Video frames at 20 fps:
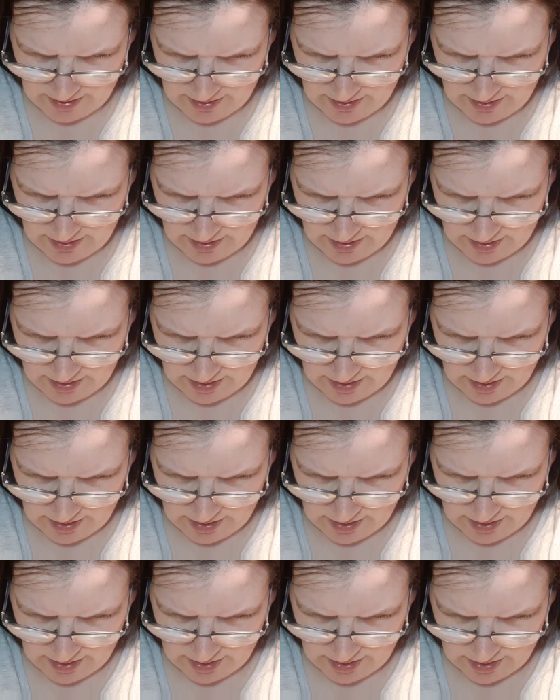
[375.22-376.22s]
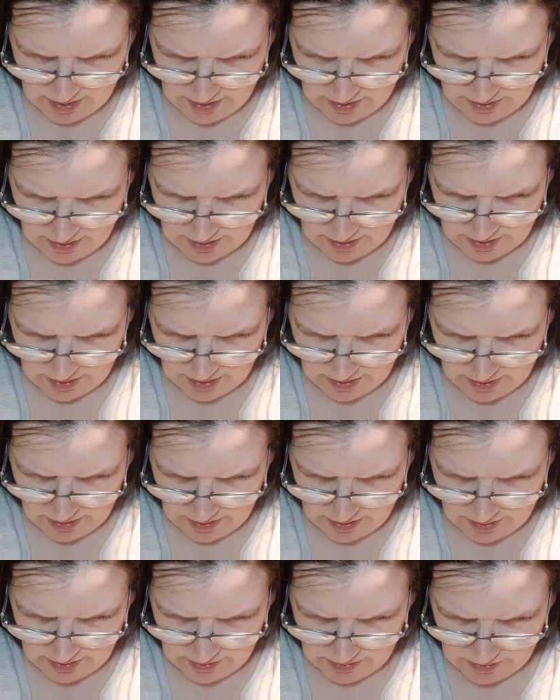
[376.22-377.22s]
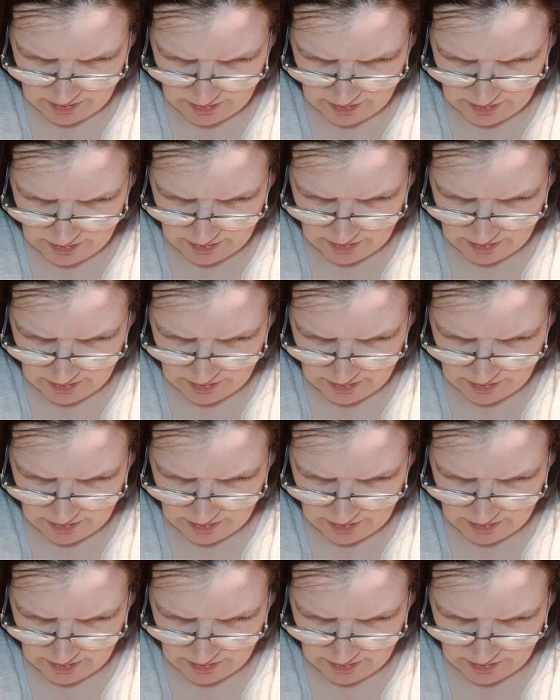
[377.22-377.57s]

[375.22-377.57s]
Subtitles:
(no one is talking)